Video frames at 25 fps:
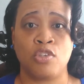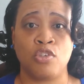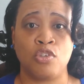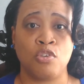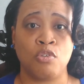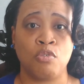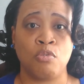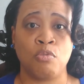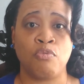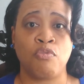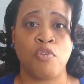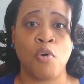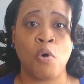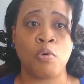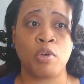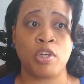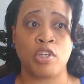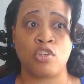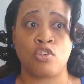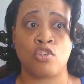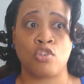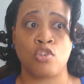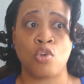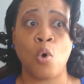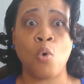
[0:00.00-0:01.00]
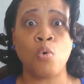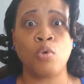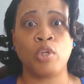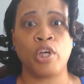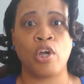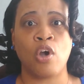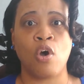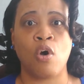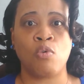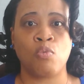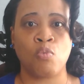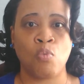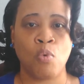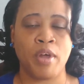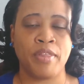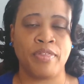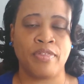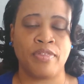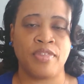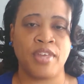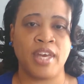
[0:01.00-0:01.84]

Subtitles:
to focus solely on one